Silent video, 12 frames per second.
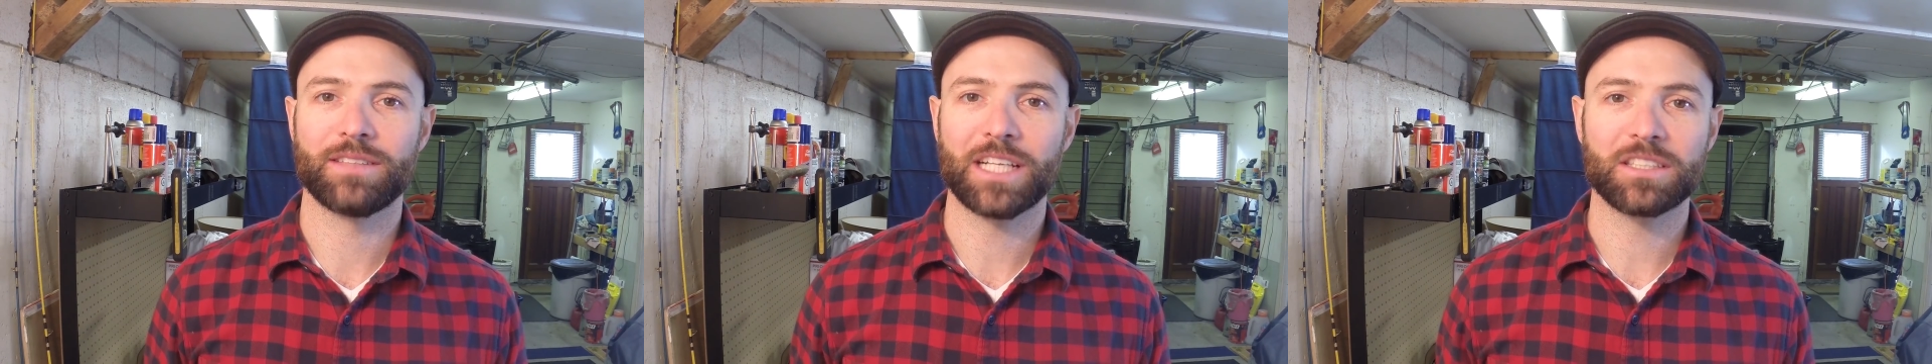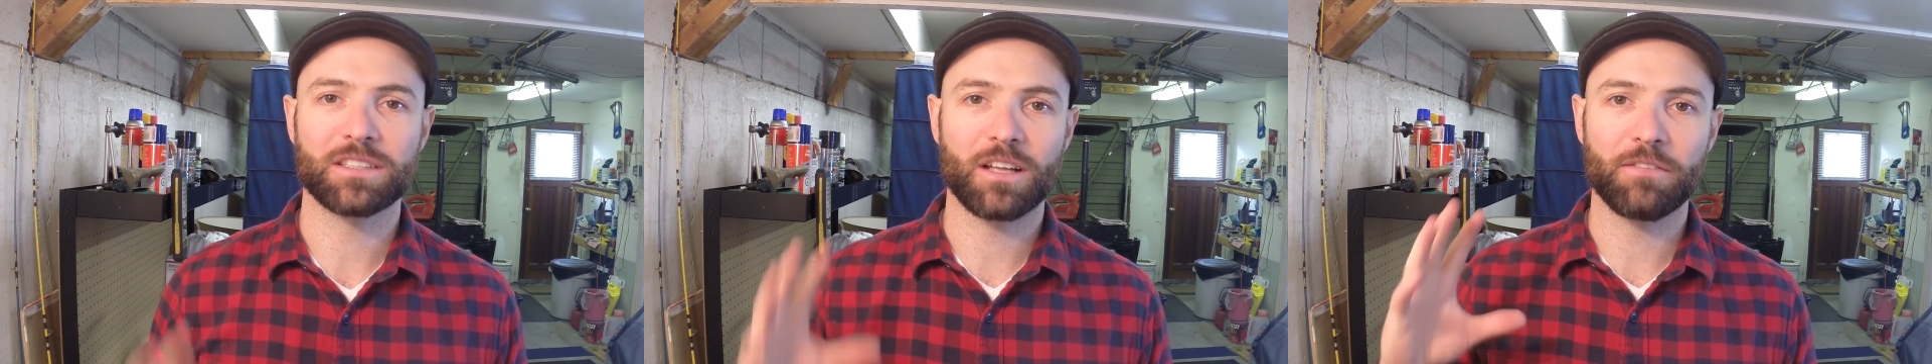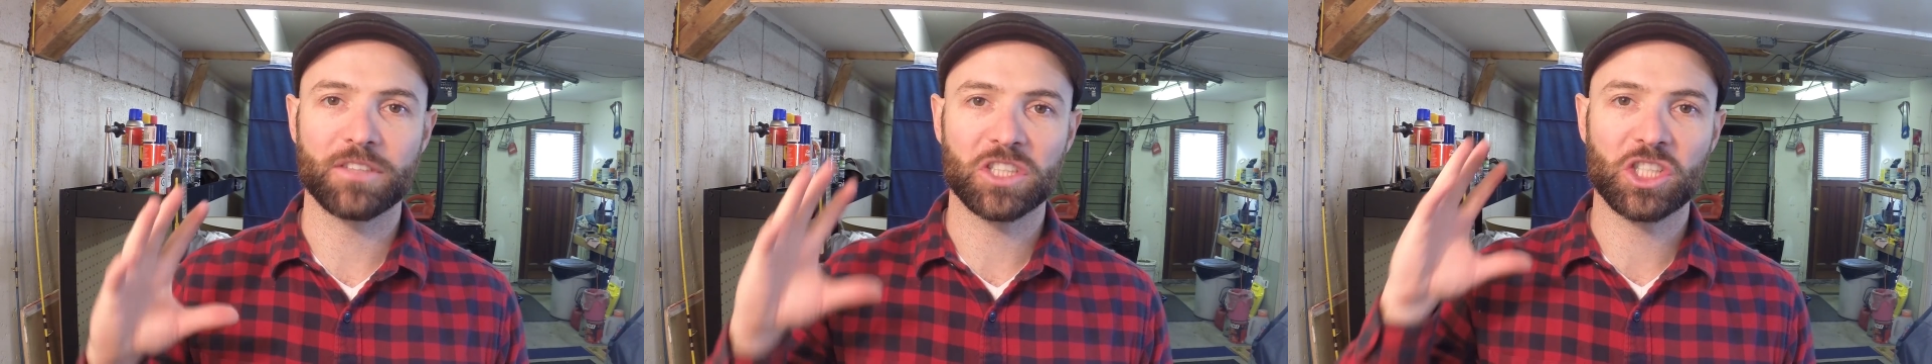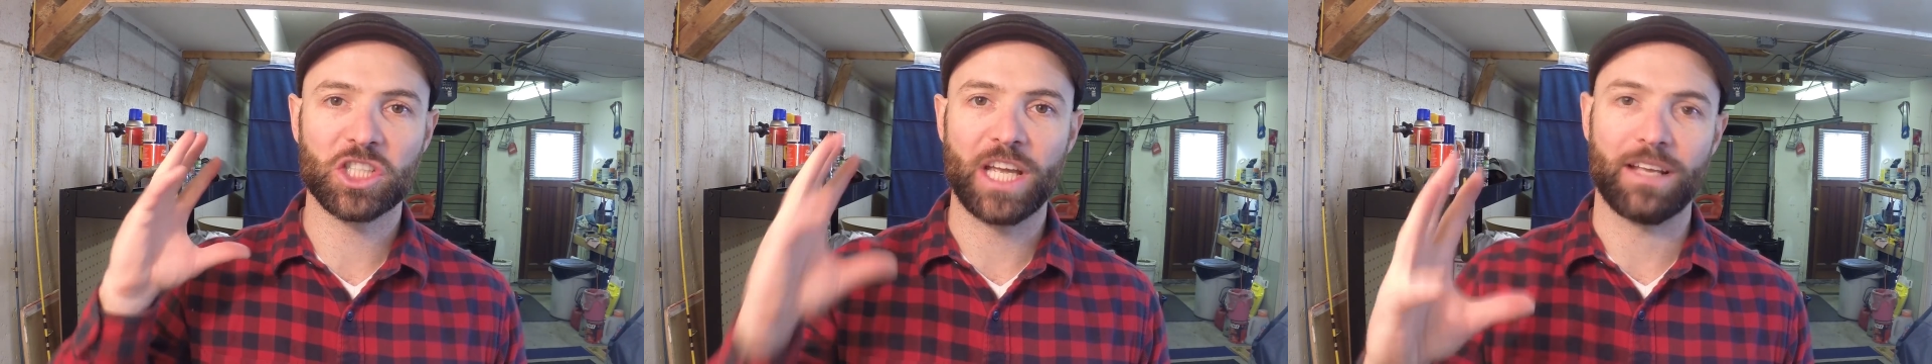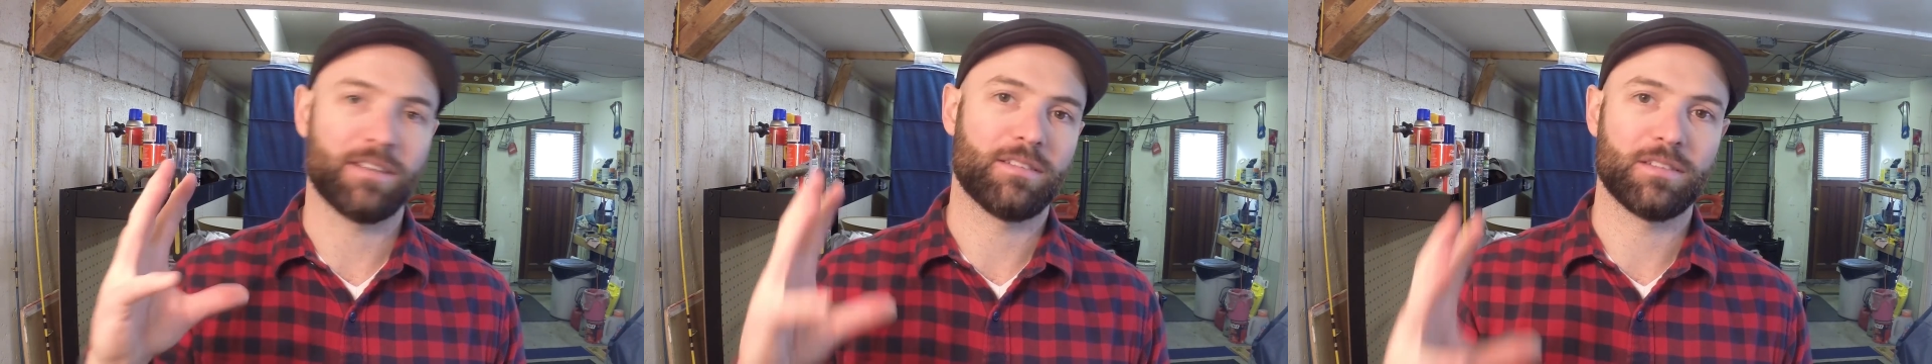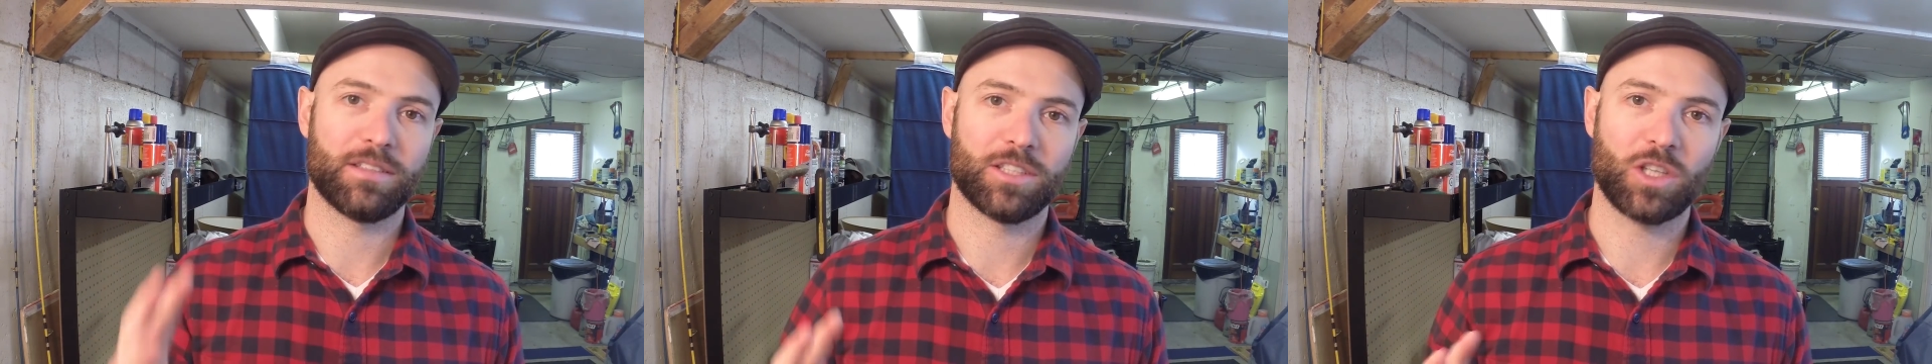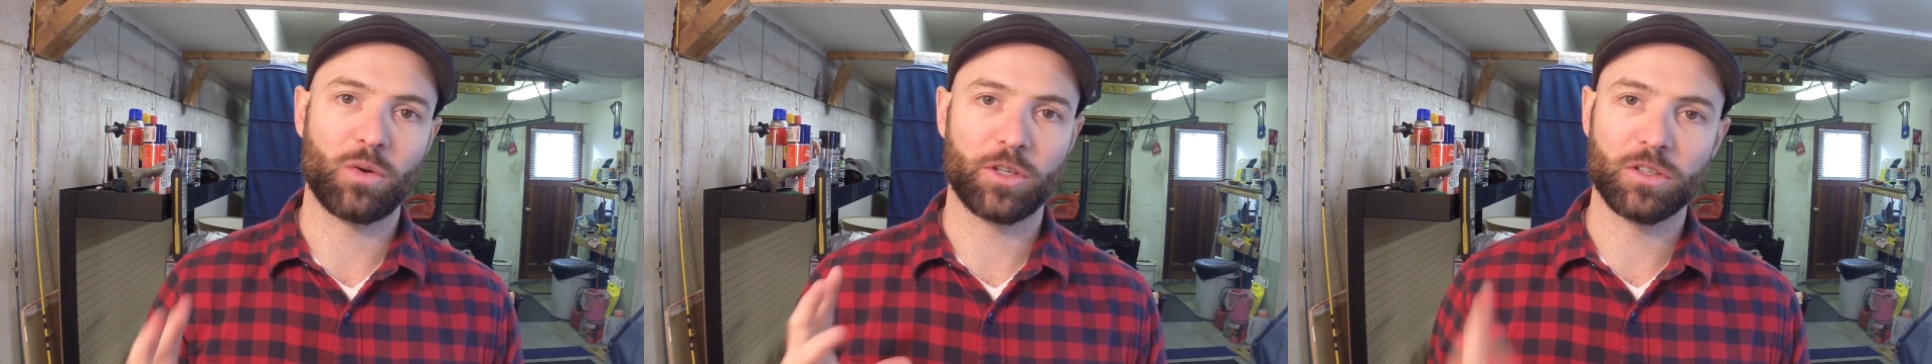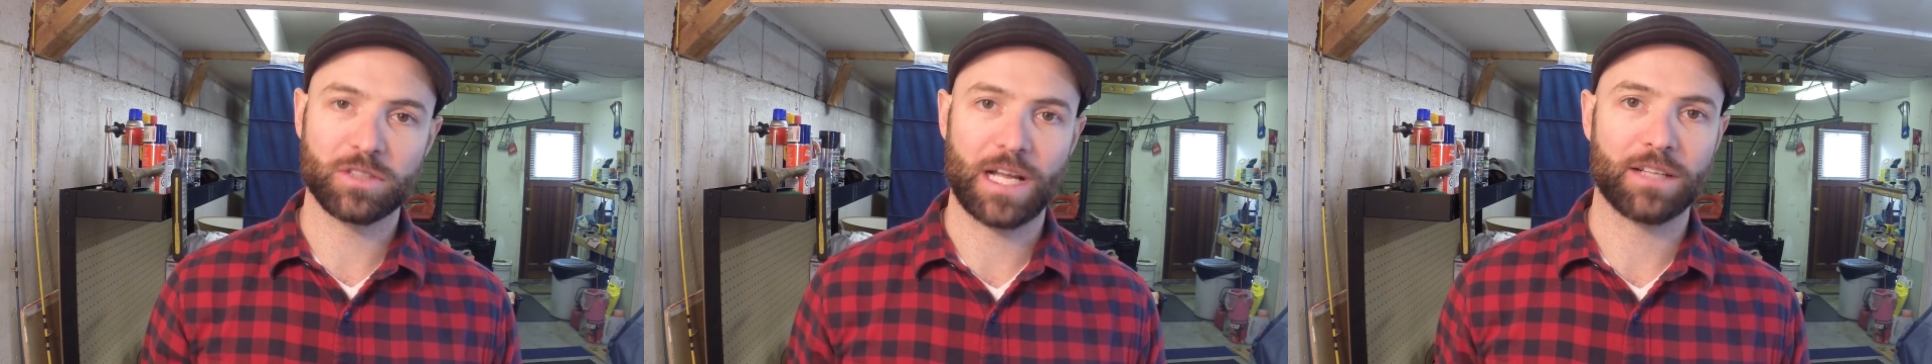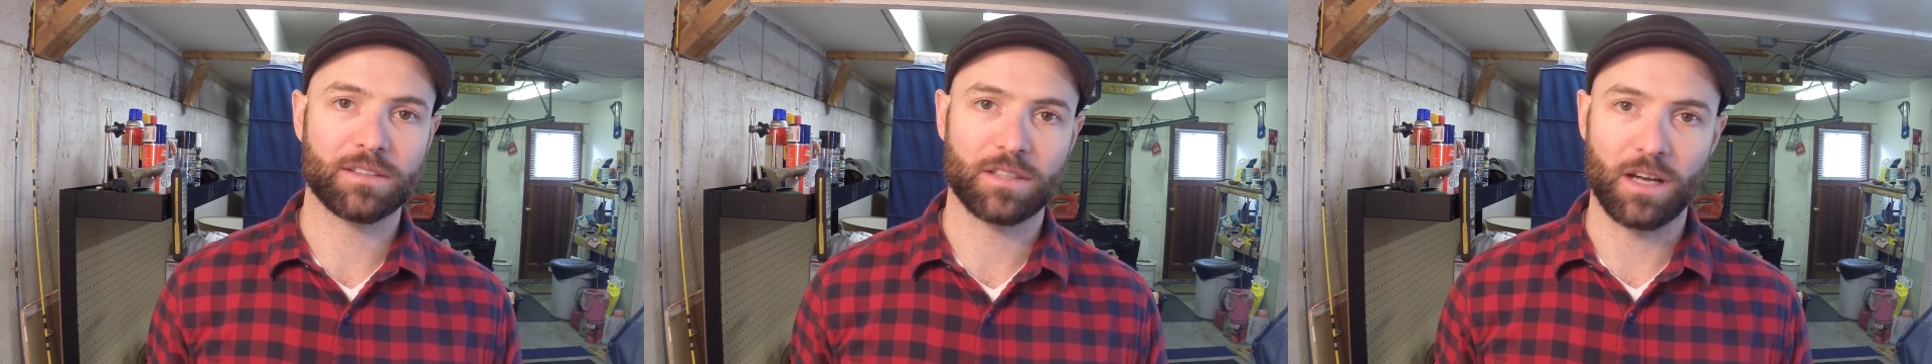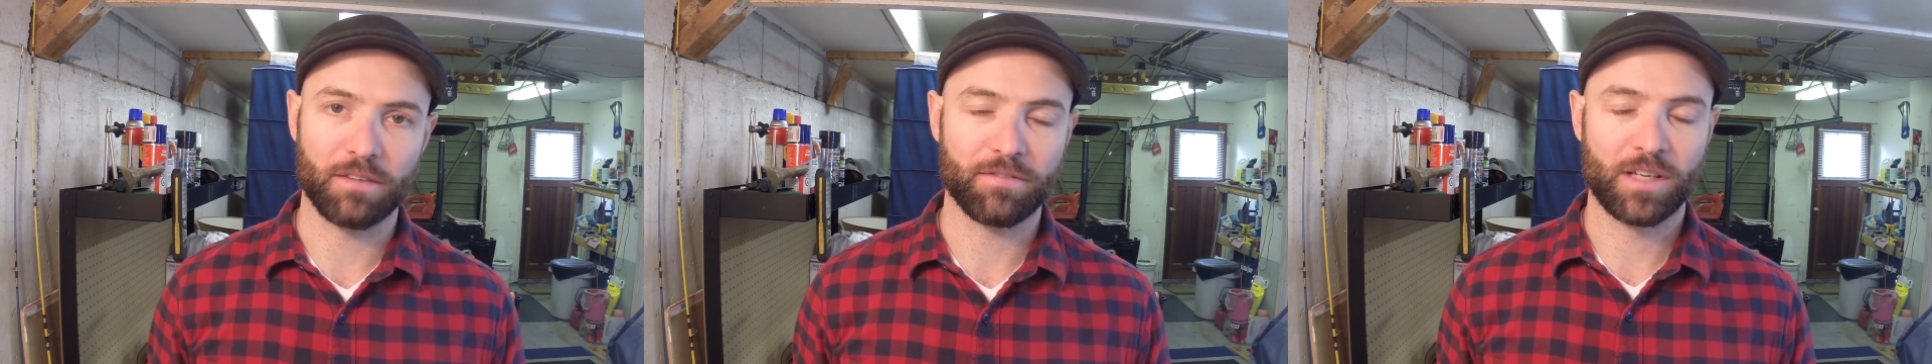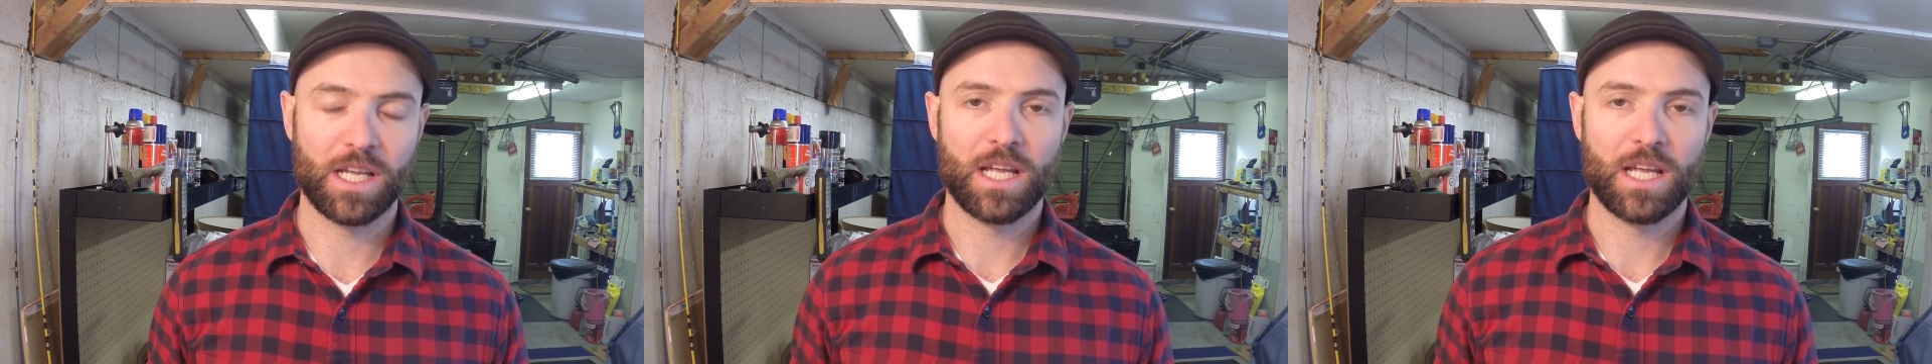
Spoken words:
That stuff is shit. Don't use that stuff.